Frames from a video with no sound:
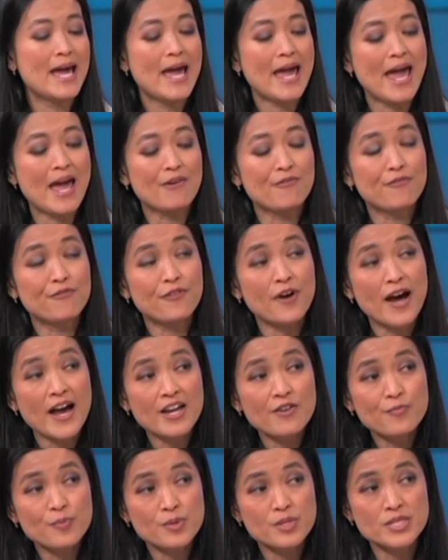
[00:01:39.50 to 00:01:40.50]
And
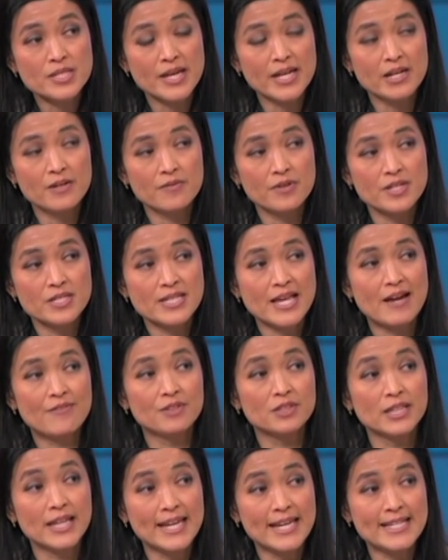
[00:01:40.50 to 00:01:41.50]
5% of us have
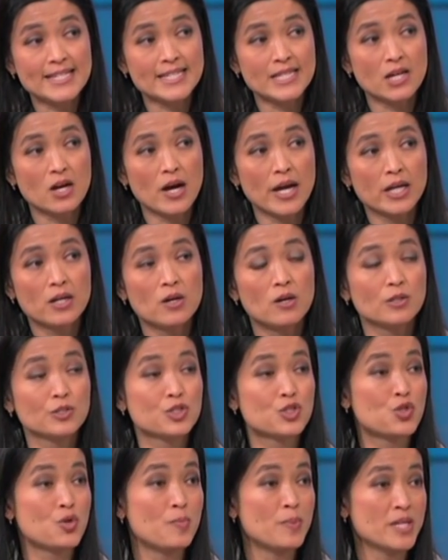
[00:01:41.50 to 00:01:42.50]
a lazy eye called
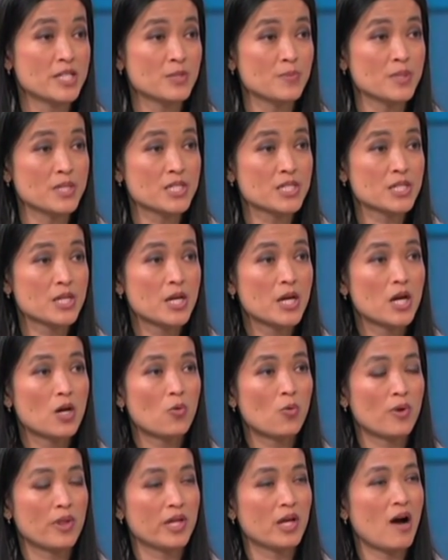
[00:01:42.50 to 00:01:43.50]
strabismus, mm -hmm.
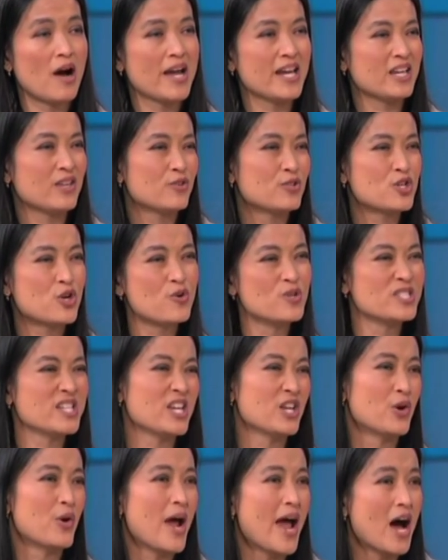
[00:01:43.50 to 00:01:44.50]
where the eye either turns
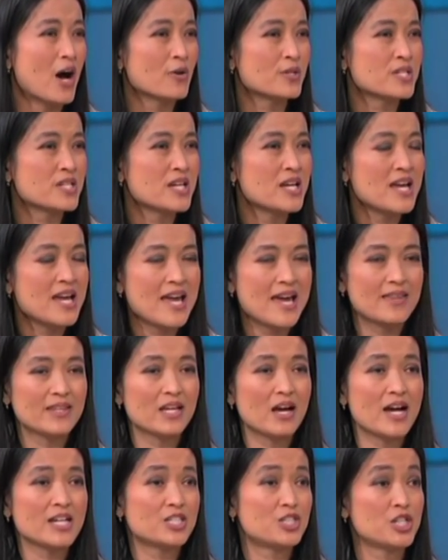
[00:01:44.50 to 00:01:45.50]
in or out, and
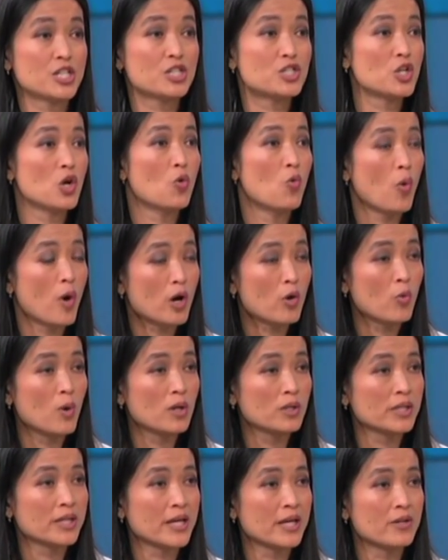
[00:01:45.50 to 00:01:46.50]
the eyes just don't work
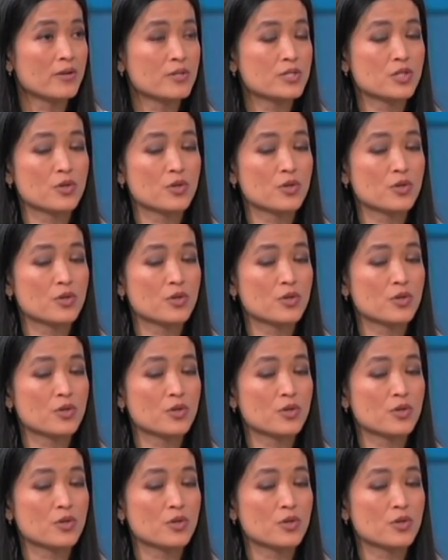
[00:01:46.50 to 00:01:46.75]
well together.